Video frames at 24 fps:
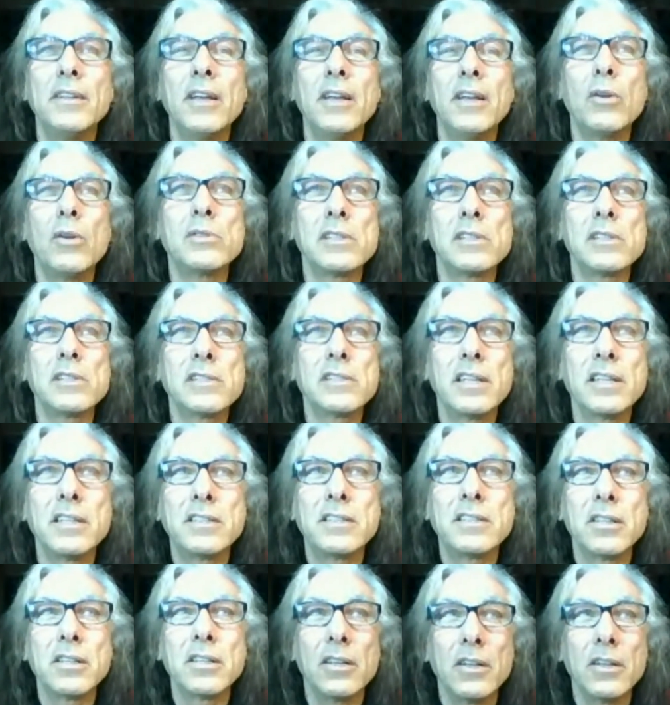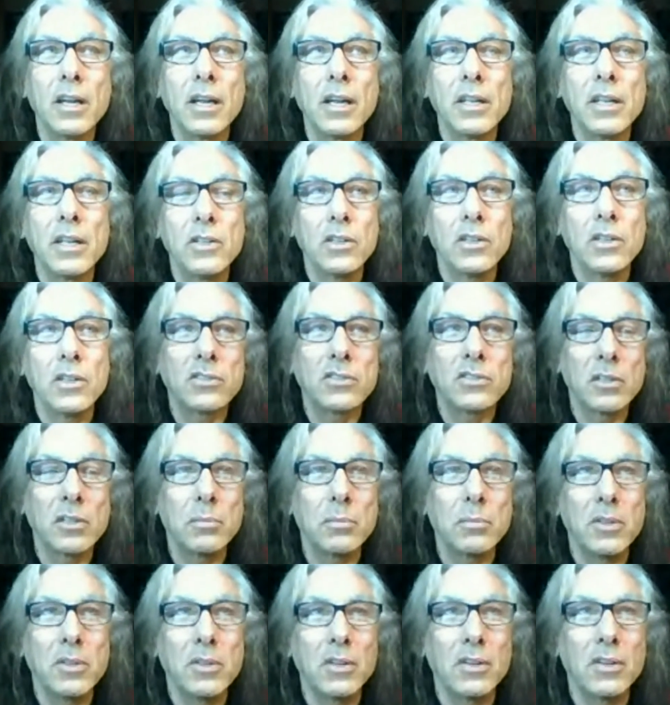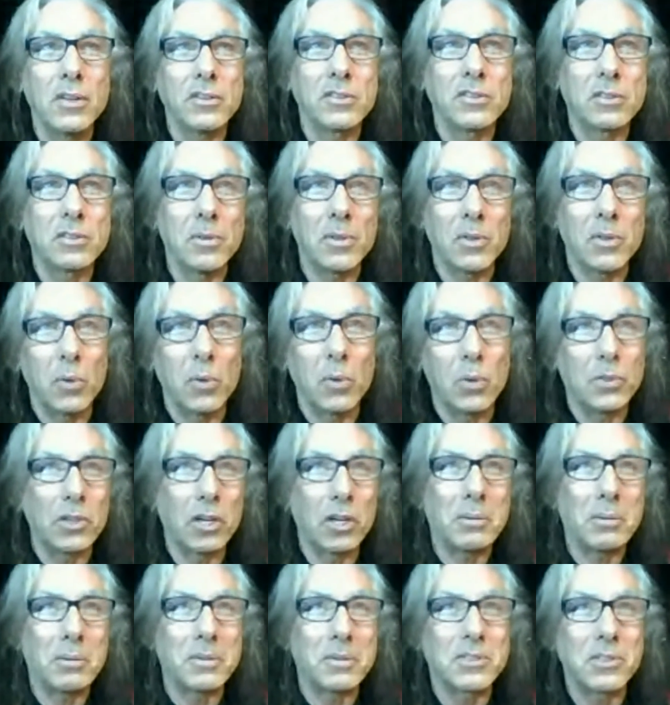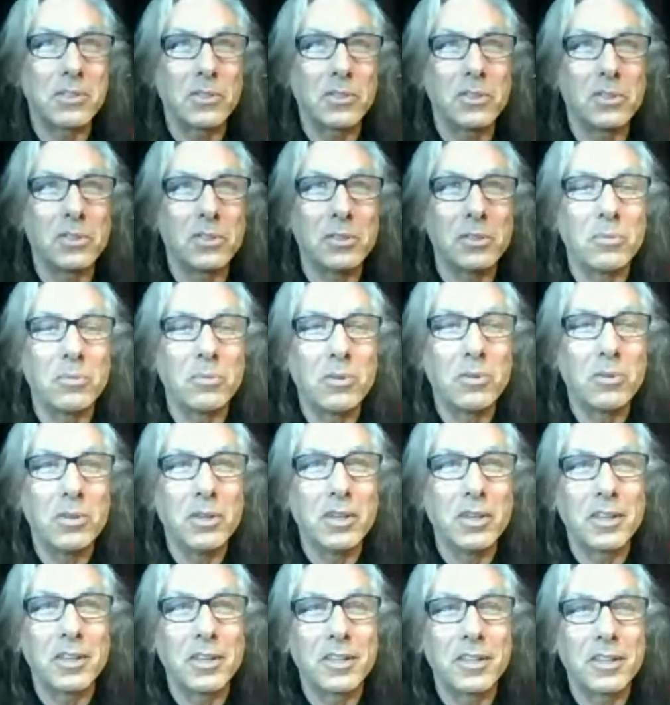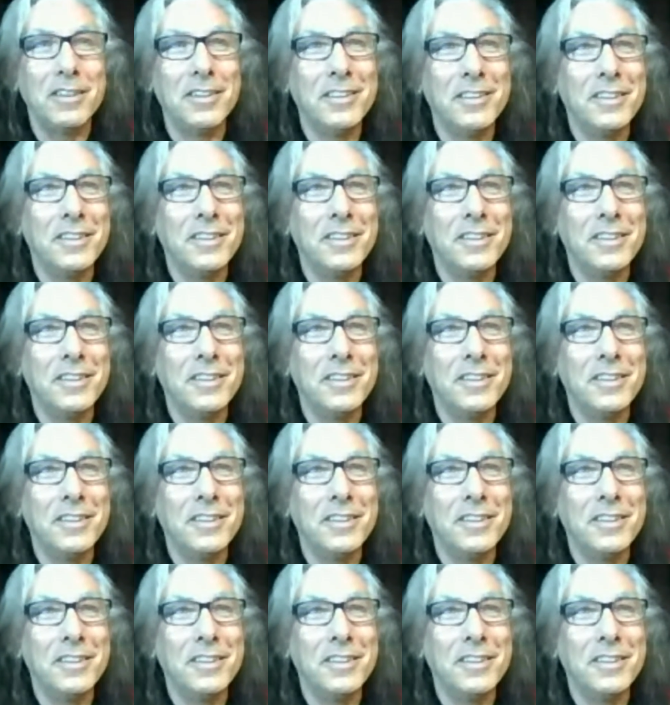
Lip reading: was listening to some of the old Arbor Circle at work, and